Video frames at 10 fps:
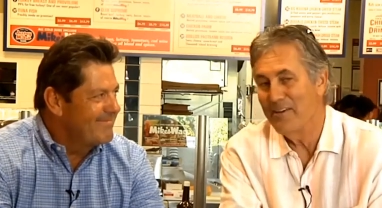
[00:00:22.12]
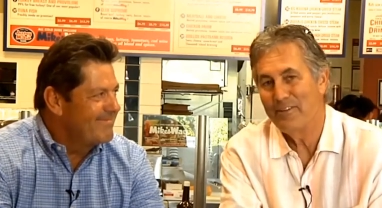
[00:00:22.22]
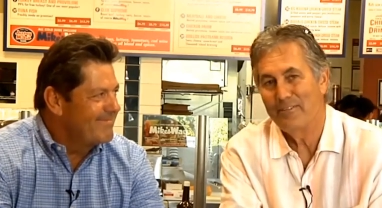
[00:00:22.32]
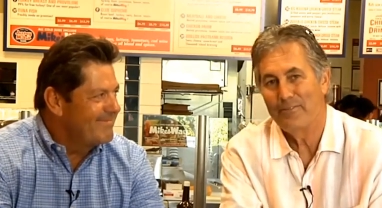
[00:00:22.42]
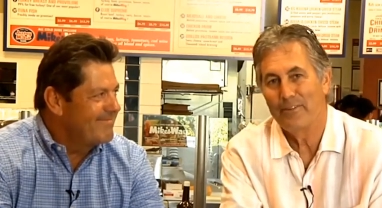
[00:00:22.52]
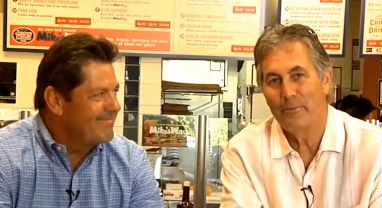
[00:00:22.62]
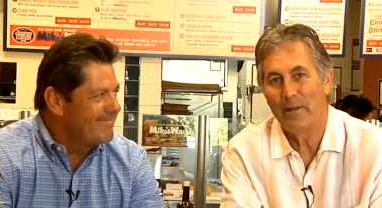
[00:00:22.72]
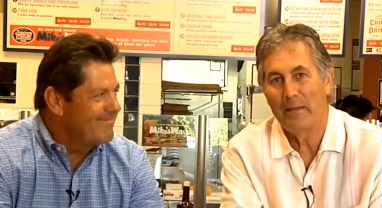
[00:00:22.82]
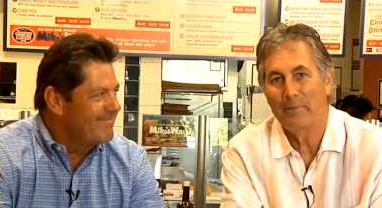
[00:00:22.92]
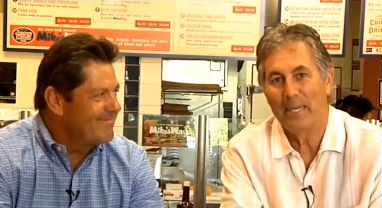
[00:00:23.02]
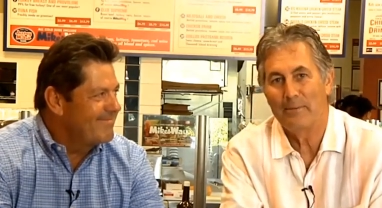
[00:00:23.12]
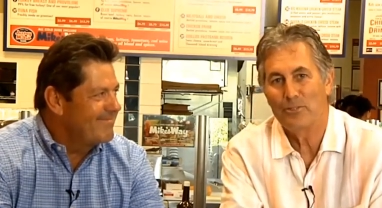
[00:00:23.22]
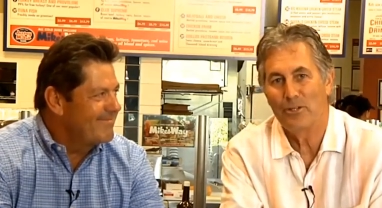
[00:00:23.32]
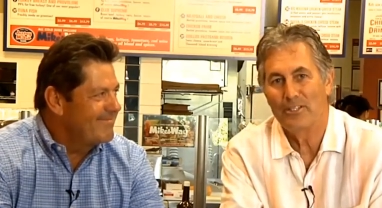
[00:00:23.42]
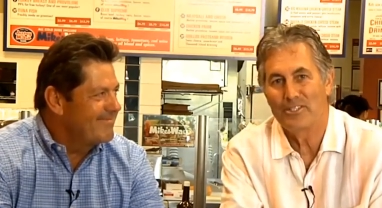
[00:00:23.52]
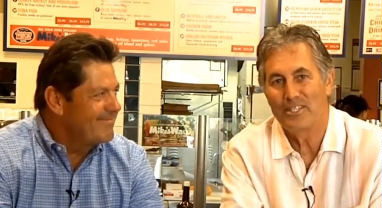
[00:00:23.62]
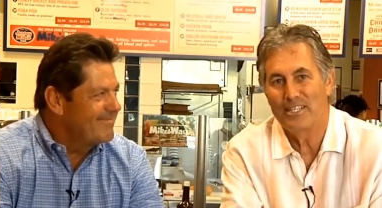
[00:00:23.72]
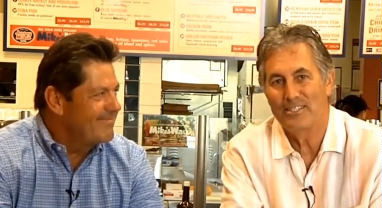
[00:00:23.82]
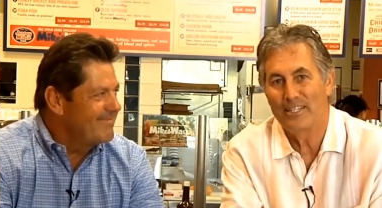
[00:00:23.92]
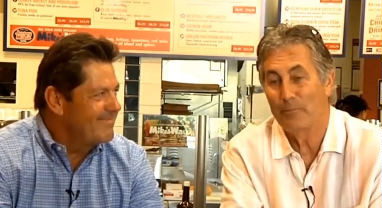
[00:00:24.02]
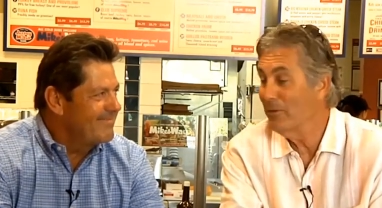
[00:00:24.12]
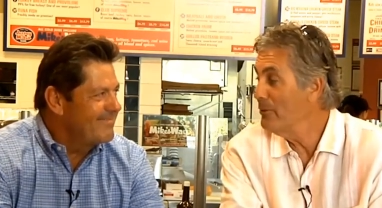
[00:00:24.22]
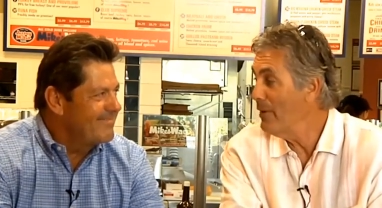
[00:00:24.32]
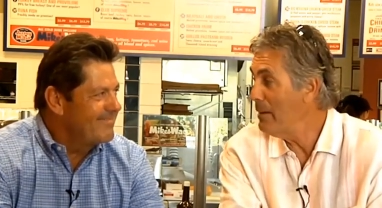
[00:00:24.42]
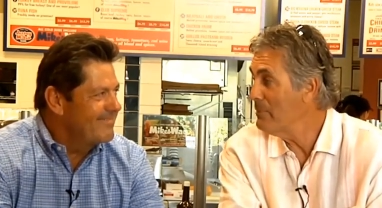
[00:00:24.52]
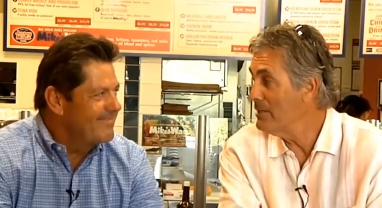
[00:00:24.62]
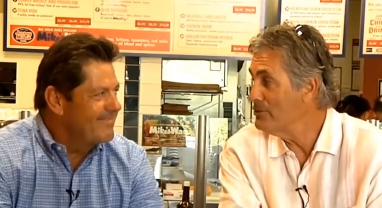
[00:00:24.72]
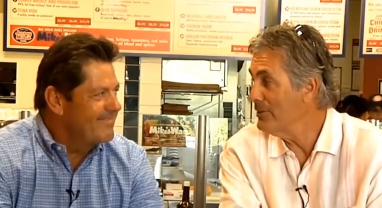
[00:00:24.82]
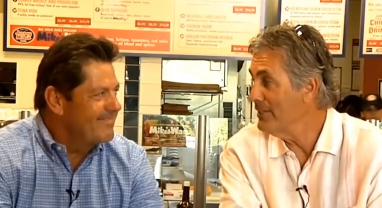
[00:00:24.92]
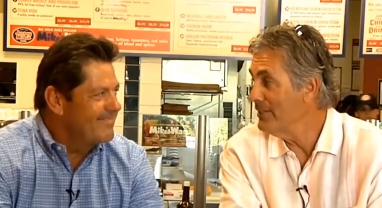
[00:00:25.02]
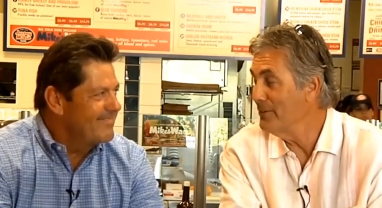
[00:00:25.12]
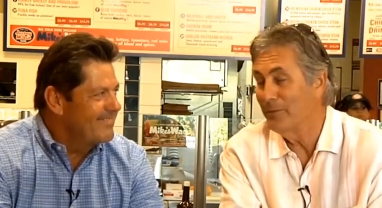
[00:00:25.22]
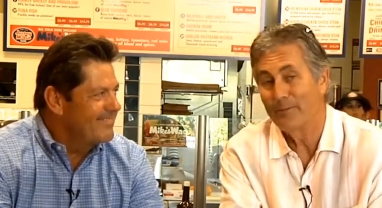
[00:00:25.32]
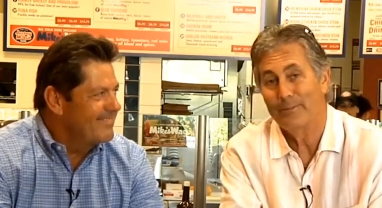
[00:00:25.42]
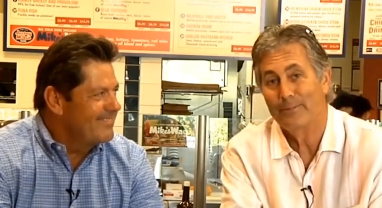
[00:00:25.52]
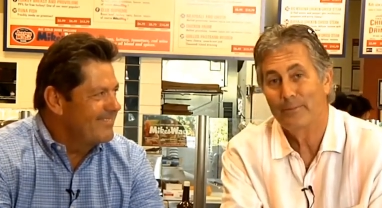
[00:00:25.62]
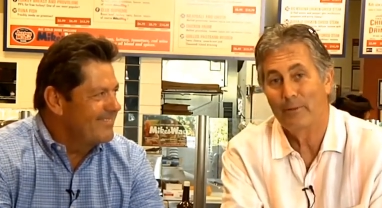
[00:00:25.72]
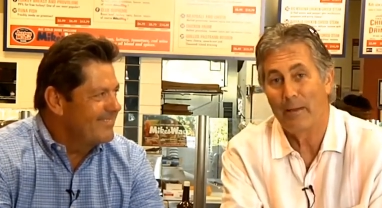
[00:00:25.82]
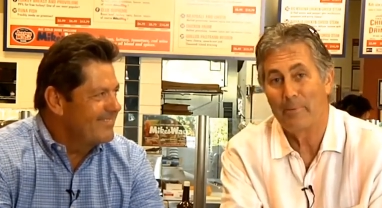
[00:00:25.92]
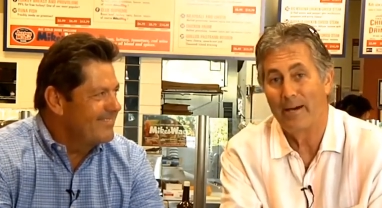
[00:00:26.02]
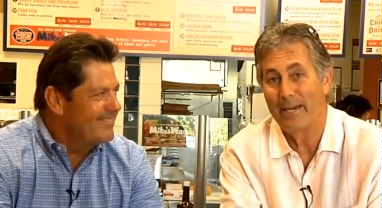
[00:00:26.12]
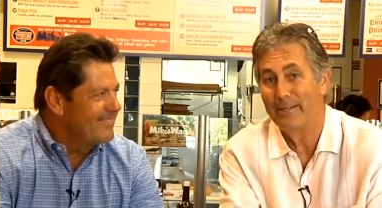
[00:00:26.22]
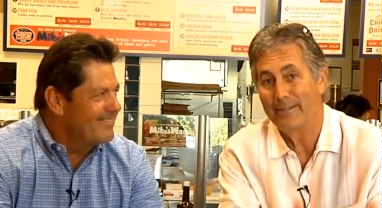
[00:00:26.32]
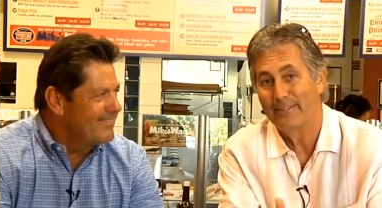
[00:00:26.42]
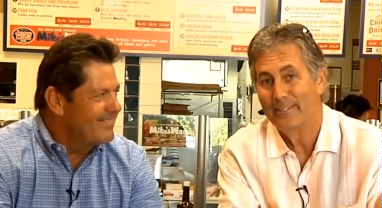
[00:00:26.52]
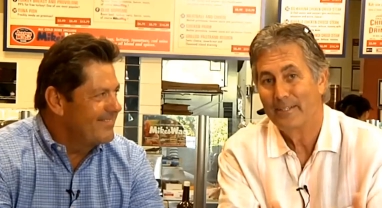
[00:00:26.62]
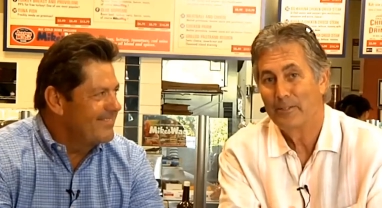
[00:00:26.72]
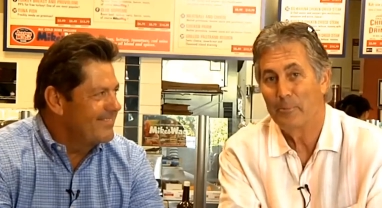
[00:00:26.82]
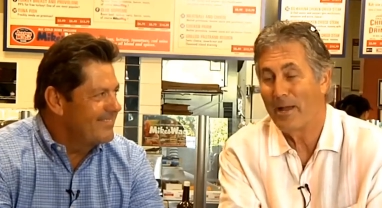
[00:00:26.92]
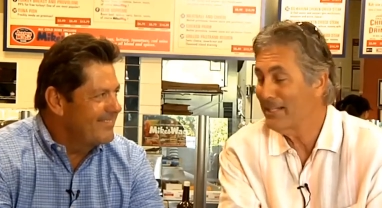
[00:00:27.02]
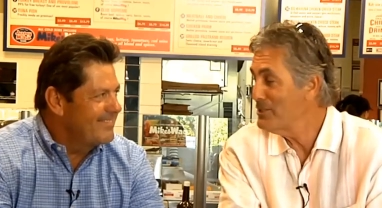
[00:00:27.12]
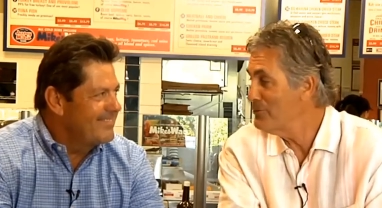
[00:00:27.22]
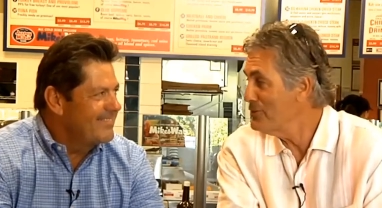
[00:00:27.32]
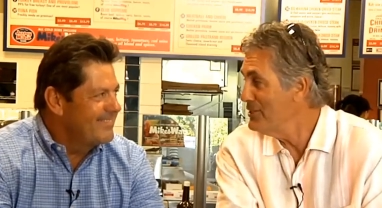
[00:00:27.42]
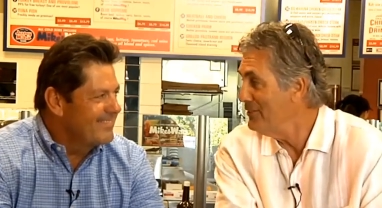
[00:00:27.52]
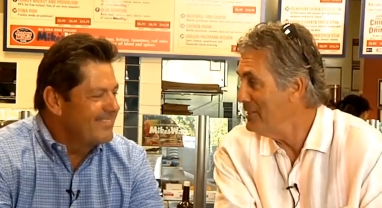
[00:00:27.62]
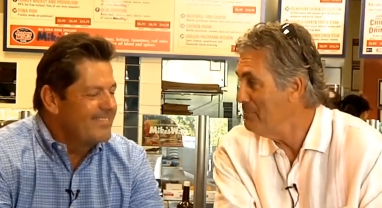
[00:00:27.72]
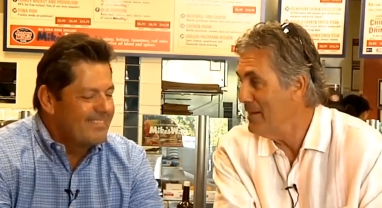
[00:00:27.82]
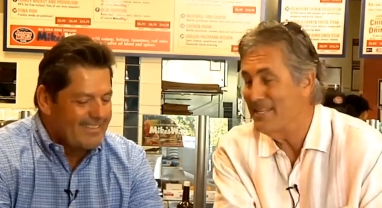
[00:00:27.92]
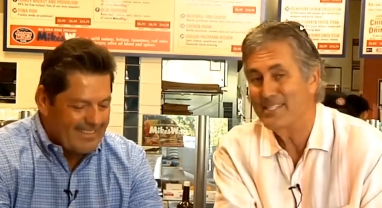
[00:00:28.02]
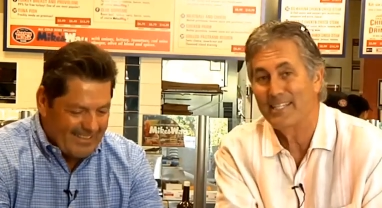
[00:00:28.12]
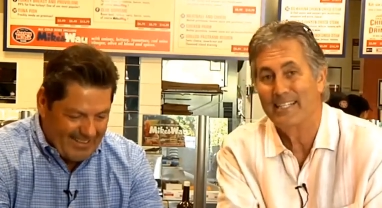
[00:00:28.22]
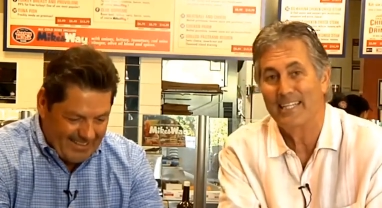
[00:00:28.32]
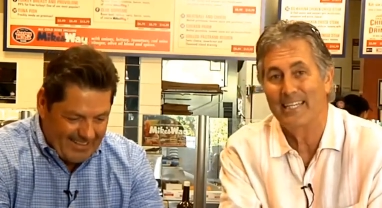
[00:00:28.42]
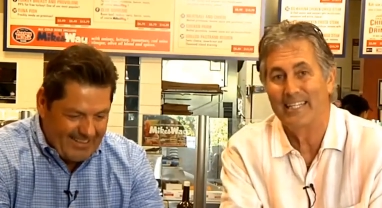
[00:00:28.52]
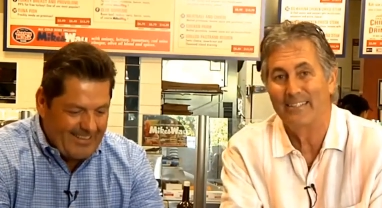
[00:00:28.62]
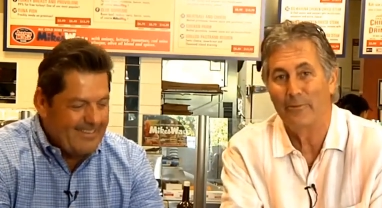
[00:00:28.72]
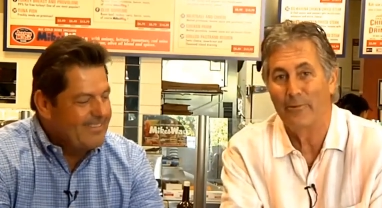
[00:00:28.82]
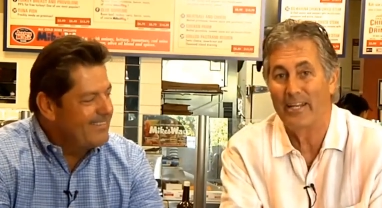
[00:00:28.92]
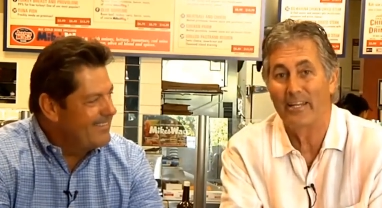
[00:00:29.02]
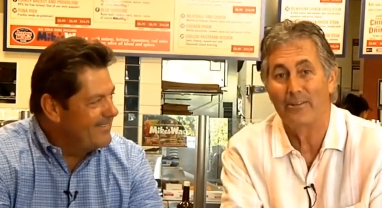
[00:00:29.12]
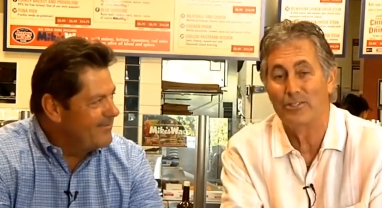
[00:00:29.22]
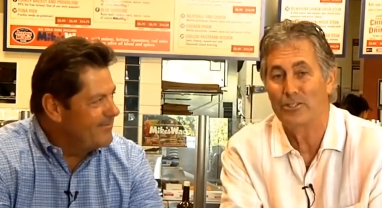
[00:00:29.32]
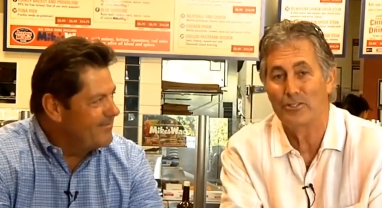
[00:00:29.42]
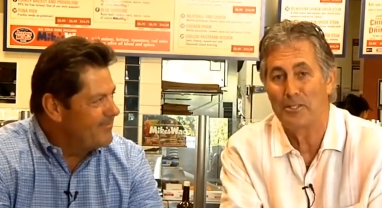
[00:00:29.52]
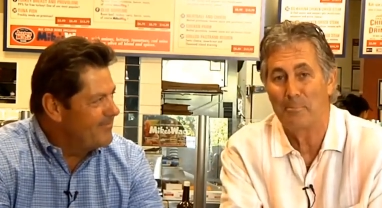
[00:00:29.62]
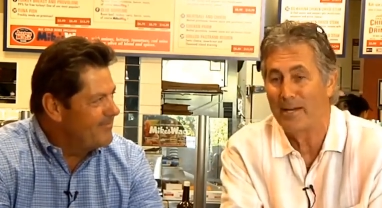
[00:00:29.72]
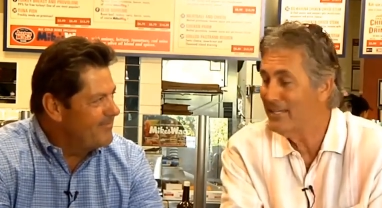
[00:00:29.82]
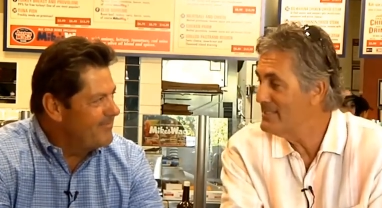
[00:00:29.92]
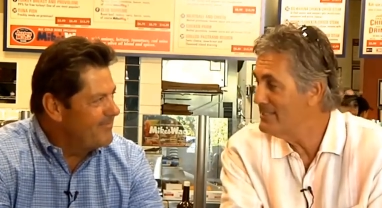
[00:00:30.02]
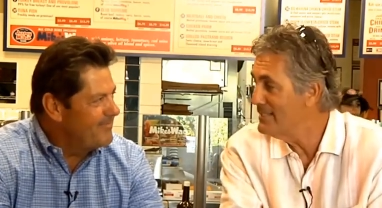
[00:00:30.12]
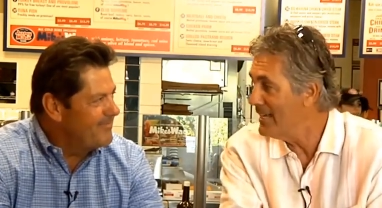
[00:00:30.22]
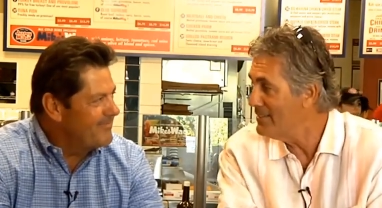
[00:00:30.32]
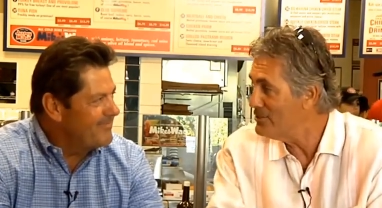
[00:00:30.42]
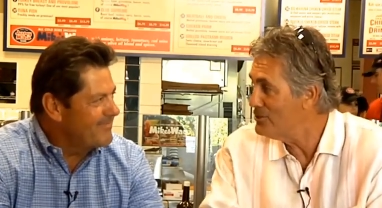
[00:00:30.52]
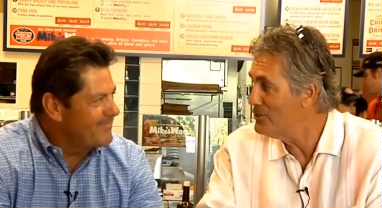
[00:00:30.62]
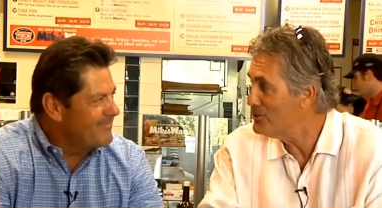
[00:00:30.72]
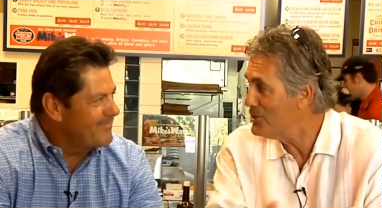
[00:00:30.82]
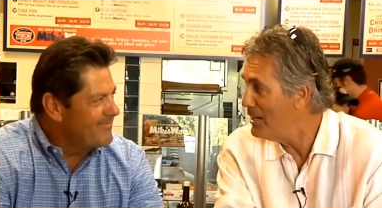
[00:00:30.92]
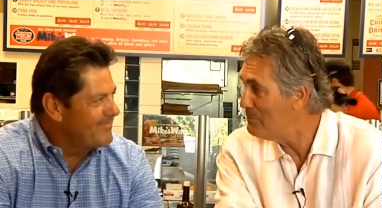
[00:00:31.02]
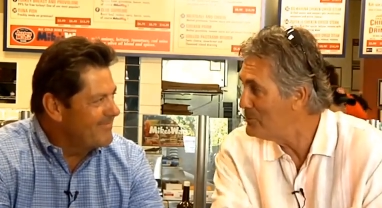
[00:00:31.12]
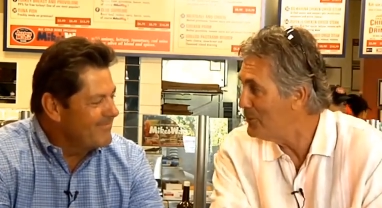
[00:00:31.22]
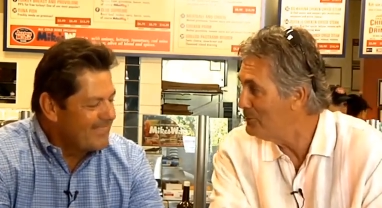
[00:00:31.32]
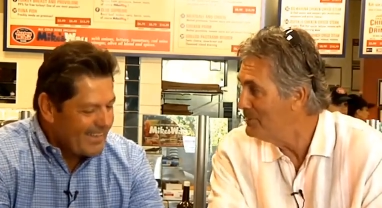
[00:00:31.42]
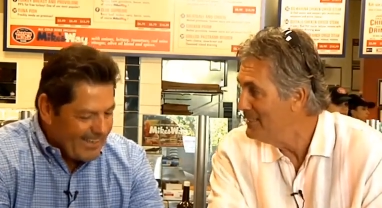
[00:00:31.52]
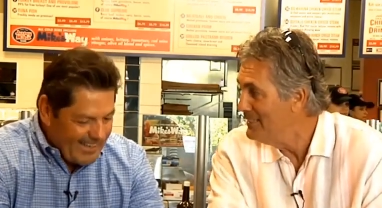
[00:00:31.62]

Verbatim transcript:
Speaker 1: 11 for the Ram games during the season, and we're in Ram country, you know. We're right behind their practice facility, basically, and we're right here at Jersey Mike's, and Dan, this is your shop, so